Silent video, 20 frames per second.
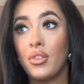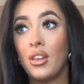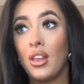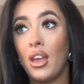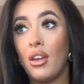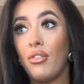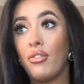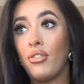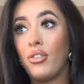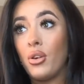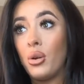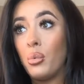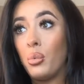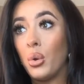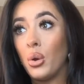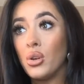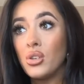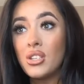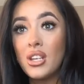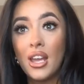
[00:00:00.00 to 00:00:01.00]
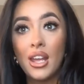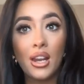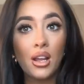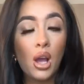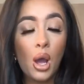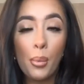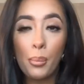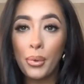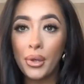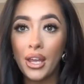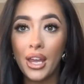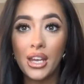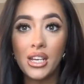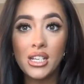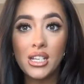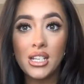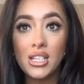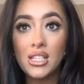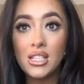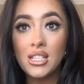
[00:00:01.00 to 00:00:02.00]
if there was any
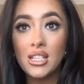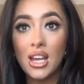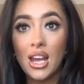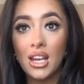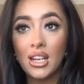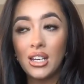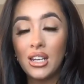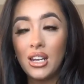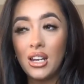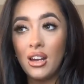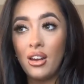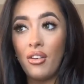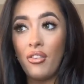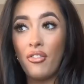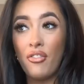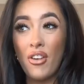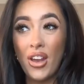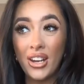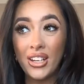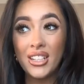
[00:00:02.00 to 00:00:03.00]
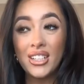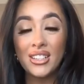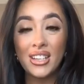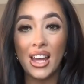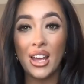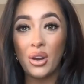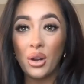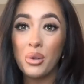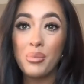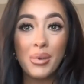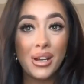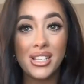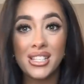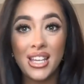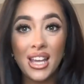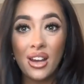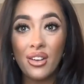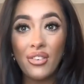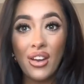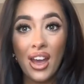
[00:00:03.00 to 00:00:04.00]
complications, and finding that out
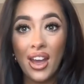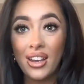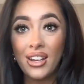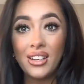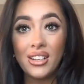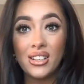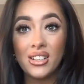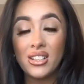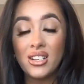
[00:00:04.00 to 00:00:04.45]
myself, I